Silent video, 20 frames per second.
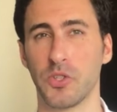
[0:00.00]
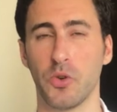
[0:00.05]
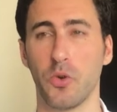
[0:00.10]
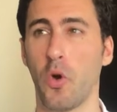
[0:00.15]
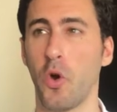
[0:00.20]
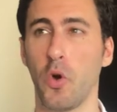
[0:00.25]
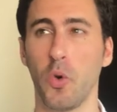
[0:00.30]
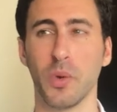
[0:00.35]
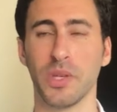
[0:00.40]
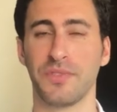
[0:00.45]
you
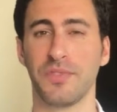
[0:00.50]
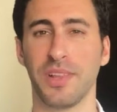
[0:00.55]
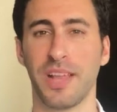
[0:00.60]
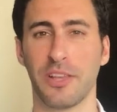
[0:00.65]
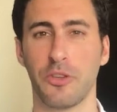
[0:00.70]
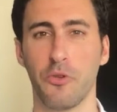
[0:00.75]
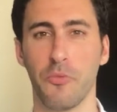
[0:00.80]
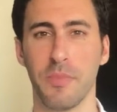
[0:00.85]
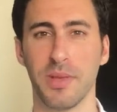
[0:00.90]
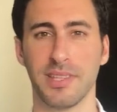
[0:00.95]
always feel
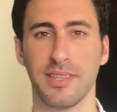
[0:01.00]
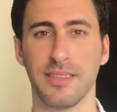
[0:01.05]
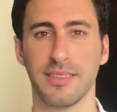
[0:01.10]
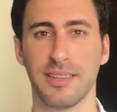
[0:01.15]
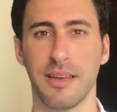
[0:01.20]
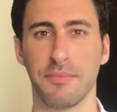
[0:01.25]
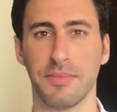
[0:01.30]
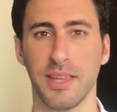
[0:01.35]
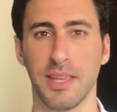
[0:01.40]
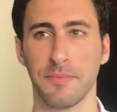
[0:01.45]
like you're missing
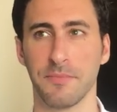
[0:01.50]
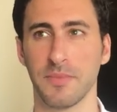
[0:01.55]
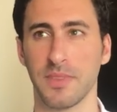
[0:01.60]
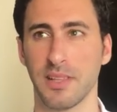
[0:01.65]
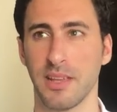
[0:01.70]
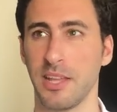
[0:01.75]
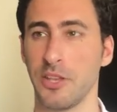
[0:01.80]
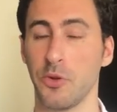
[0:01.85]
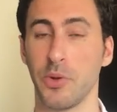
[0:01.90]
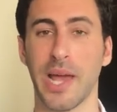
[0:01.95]
something
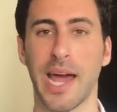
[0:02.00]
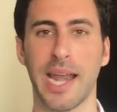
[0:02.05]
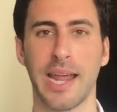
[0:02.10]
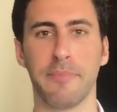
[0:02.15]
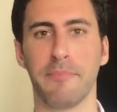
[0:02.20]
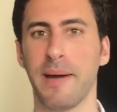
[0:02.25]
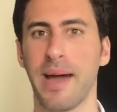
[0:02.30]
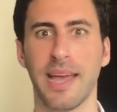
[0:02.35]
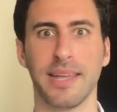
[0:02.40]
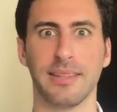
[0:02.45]
and you gotta
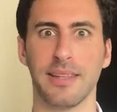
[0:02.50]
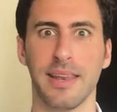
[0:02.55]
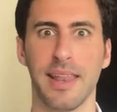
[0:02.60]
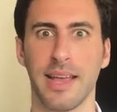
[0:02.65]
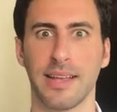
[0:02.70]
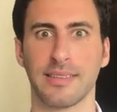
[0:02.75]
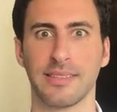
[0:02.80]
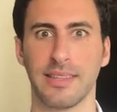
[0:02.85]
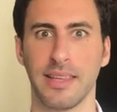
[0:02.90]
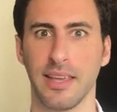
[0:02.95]
buy the
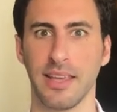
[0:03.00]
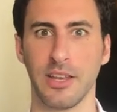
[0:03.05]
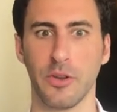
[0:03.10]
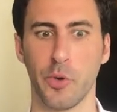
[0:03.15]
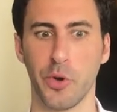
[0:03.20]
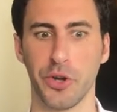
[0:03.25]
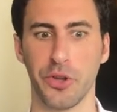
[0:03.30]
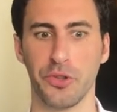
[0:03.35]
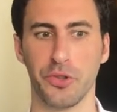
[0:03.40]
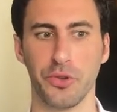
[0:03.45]
next thing in
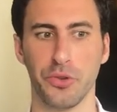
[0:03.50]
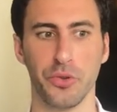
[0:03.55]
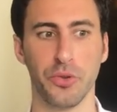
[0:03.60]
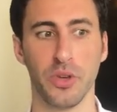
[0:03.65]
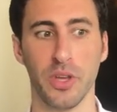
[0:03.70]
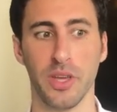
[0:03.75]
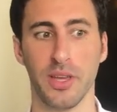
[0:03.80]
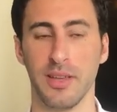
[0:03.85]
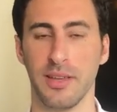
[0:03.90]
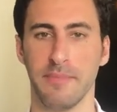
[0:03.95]
order
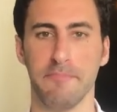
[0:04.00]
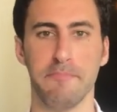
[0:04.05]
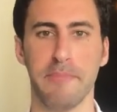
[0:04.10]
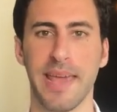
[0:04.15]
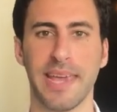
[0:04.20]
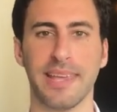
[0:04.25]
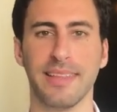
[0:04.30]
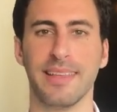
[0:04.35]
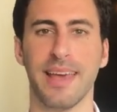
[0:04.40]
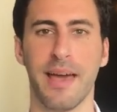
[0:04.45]
to
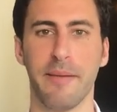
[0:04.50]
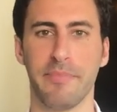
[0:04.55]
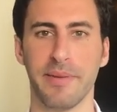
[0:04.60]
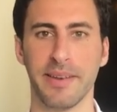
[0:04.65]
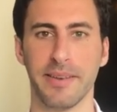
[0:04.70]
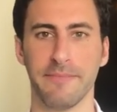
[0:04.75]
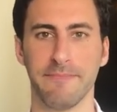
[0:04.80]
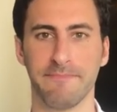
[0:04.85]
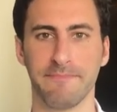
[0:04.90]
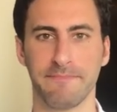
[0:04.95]
make it
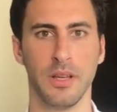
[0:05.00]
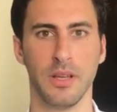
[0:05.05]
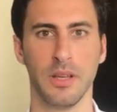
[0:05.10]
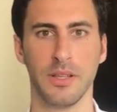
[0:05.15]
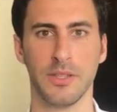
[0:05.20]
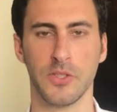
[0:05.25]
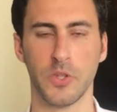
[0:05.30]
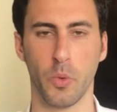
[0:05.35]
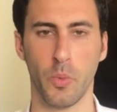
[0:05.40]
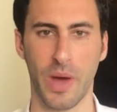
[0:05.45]
happen.
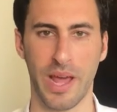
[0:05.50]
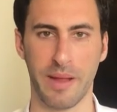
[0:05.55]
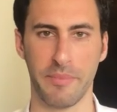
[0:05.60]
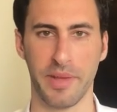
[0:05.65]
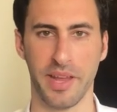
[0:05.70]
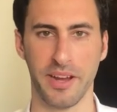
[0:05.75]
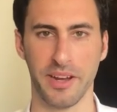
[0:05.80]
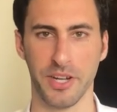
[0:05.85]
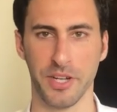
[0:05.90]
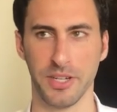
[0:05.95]
So, what I'm
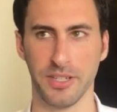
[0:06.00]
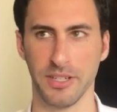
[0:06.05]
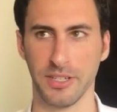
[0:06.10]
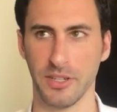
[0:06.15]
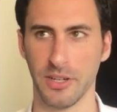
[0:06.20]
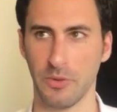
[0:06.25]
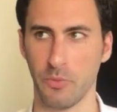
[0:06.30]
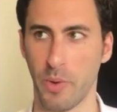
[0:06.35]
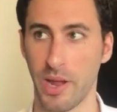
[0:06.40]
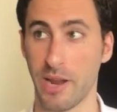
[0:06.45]
here
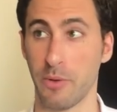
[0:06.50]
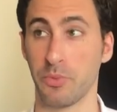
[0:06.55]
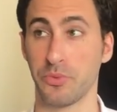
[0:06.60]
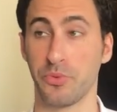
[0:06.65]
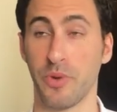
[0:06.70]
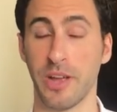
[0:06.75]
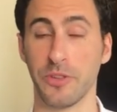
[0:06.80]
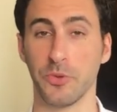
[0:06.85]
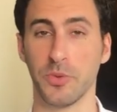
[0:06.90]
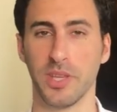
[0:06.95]
what I'm
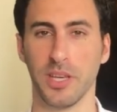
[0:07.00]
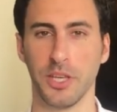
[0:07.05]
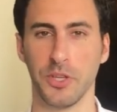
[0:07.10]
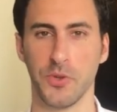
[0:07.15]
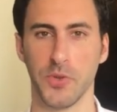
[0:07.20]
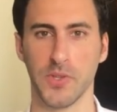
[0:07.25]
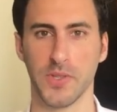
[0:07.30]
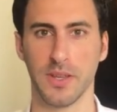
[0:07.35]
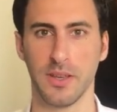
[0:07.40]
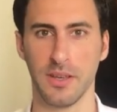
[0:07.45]
trying to tell
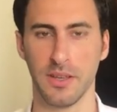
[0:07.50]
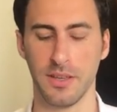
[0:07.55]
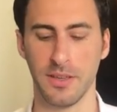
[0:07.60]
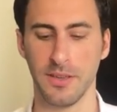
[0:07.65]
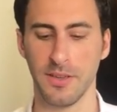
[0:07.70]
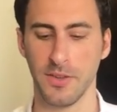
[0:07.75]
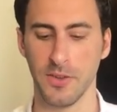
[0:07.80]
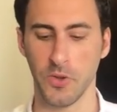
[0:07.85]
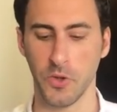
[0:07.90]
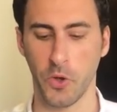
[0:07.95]
you is
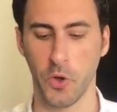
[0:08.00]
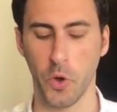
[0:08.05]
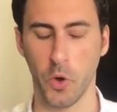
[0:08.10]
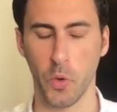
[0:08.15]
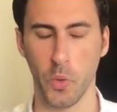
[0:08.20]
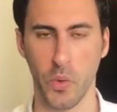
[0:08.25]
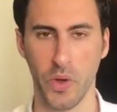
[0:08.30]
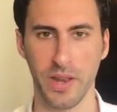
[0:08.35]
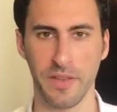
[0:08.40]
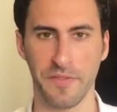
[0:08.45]

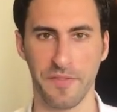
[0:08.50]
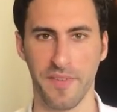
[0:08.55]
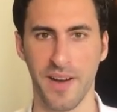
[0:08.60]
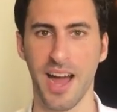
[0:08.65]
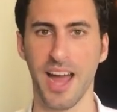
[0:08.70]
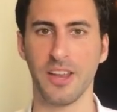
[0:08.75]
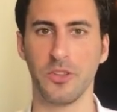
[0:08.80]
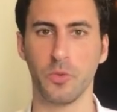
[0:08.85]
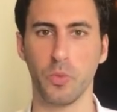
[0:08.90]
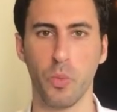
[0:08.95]
go and
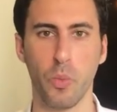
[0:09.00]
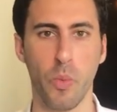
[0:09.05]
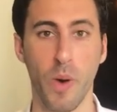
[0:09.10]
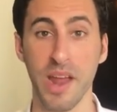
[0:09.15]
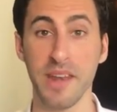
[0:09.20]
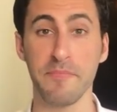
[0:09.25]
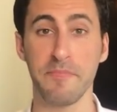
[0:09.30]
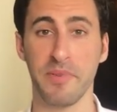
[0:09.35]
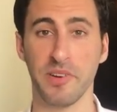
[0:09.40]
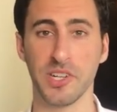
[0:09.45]
find
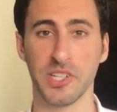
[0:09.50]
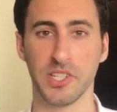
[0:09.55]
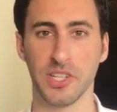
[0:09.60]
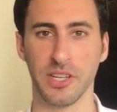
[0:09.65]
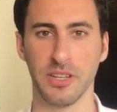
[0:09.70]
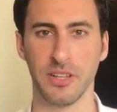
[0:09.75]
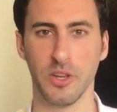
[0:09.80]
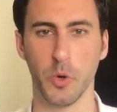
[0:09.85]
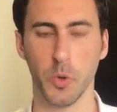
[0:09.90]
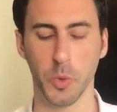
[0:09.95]
one
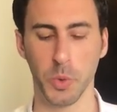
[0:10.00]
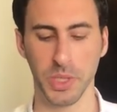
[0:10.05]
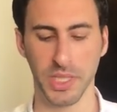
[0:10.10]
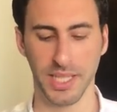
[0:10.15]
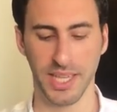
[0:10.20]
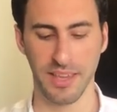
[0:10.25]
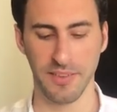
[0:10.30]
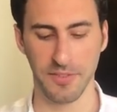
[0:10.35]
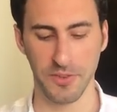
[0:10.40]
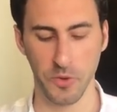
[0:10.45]
person who will
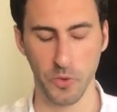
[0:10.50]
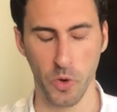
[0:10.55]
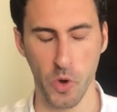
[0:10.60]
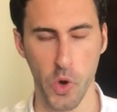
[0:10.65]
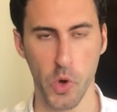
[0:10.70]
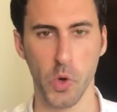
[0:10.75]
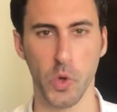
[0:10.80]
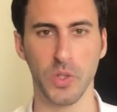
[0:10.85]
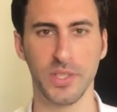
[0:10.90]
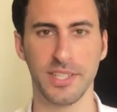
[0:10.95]
give you
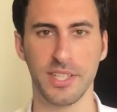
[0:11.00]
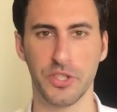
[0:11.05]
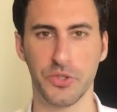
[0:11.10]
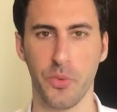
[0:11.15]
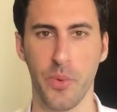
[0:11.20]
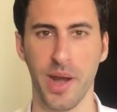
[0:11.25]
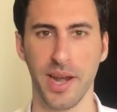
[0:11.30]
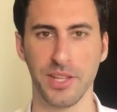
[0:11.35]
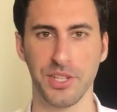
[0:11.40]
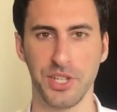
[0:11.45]
all the
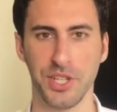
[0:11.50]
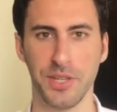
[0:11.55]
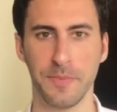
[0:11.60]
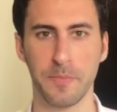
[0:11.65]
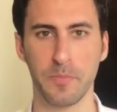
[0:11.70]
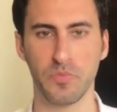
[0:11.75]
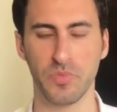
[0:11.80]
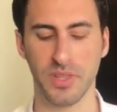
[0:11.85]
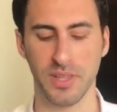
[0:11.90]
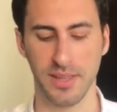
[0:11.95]

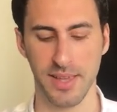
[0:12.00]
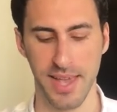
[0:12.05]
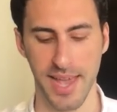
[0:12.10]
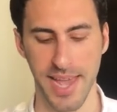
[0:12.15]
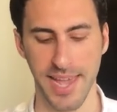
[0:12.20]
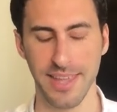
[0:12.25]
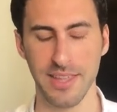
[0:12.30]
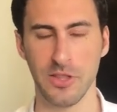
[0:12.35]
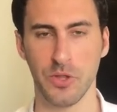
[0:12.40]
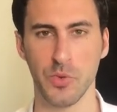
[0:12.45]
strategy
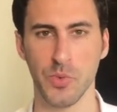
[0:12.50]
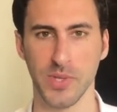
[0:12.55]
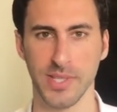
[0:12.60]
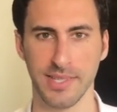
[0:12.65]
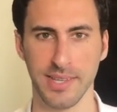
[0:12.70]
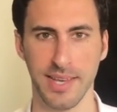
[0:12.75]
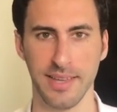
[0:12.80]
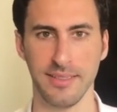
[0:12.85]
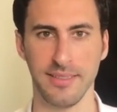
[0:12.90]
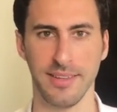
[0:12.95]
A to
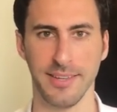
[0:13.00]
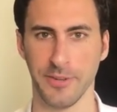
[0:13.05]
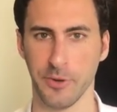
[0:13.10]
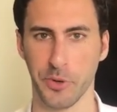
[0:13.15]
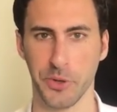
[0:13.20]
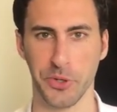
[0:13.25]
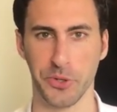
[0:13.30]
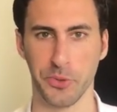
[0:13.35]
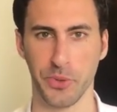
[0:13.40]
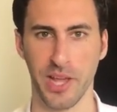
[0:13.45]
Z in
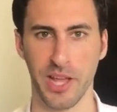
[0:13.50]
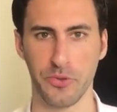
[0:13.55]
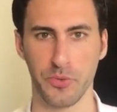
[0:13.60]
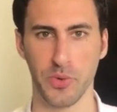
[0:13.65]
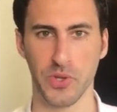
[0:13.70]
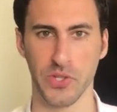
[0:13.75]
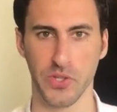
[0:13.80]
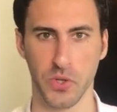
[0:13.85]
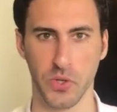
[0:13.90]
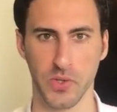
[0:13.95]
order to get
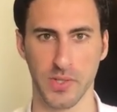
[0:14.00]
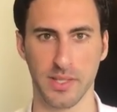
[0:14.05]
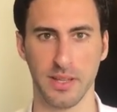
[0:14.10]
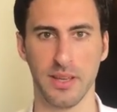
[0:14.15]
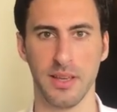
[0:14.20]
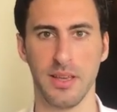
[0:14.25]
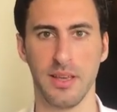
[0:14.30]
results.